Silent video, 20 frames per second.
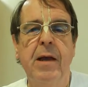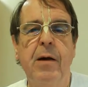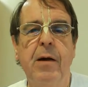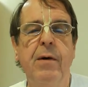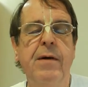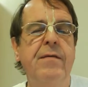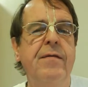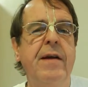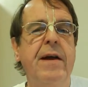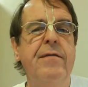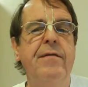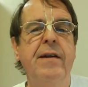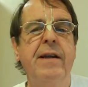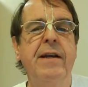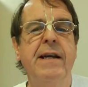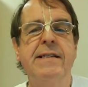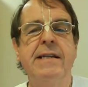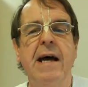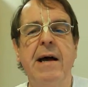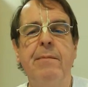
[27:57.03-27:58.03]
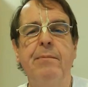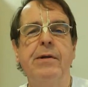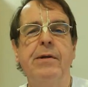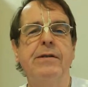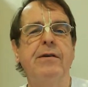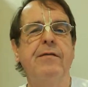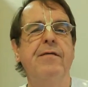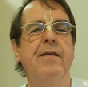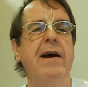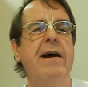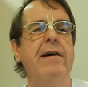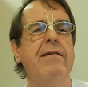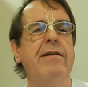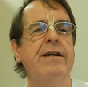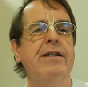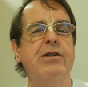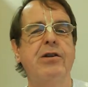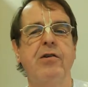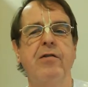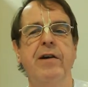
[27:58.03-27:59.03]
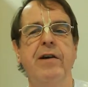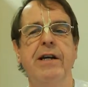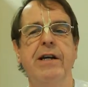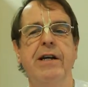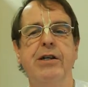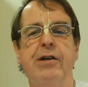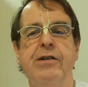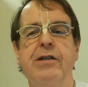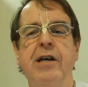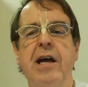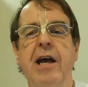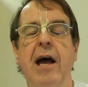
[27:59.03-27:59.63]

We've given examples of various creatures